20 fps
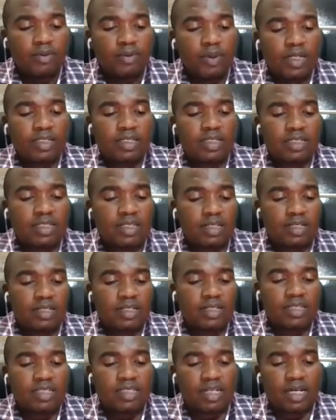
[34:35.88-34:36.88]
What is
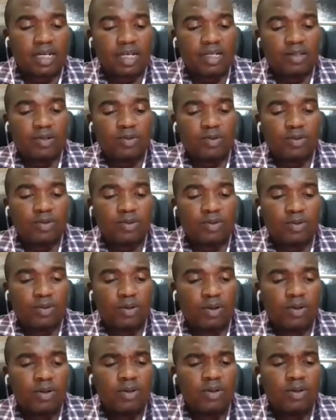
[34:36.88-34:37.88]
intrinsically good
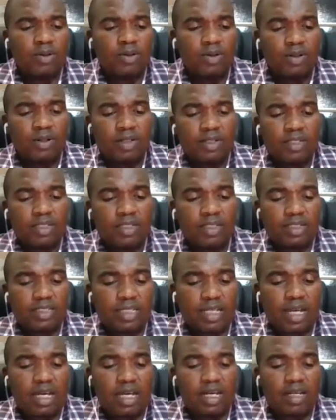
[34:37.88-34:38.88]
or
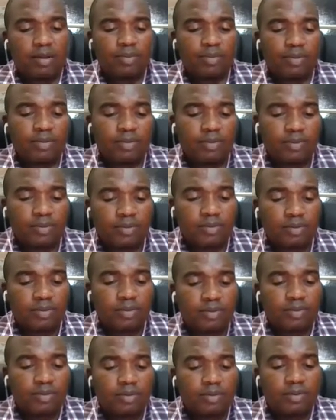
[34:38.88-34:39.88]
desirable.
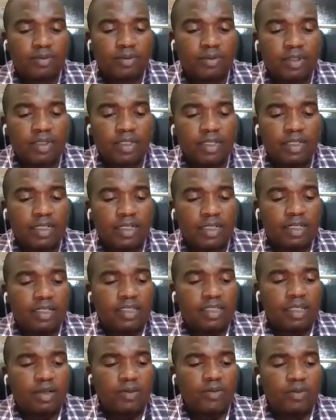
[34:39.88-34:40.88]

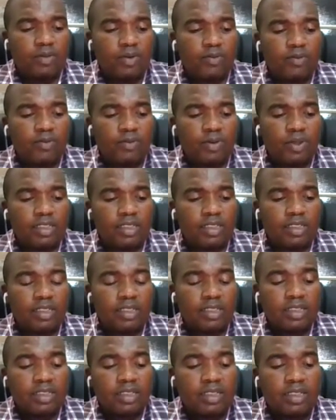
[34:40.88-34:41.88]
And then we've got
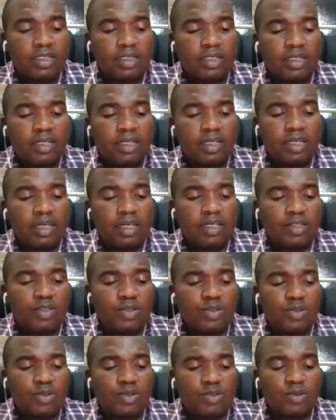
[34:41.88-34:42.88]

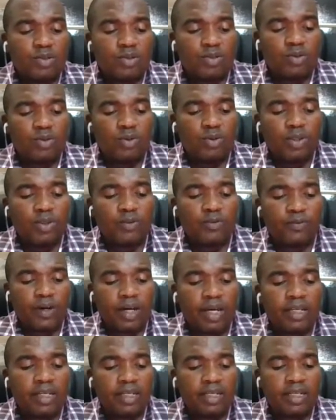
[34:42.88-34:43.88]
issues to do with
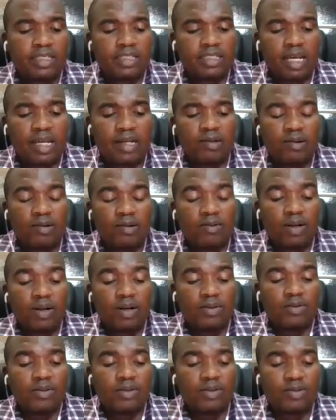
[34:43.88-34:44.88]
fairness. I don't
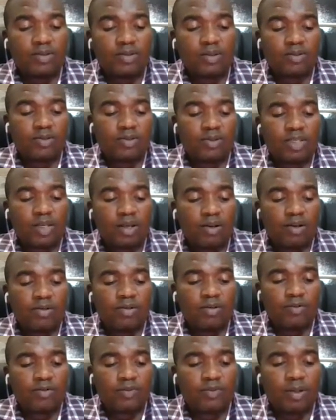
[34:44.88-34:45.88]
want to introduce a
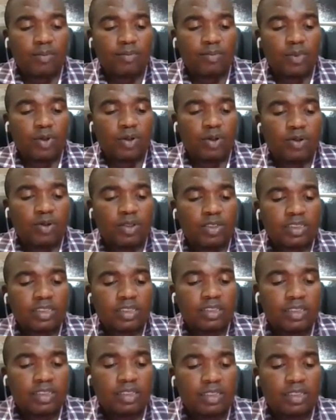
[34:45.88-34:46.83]
lot of terminology,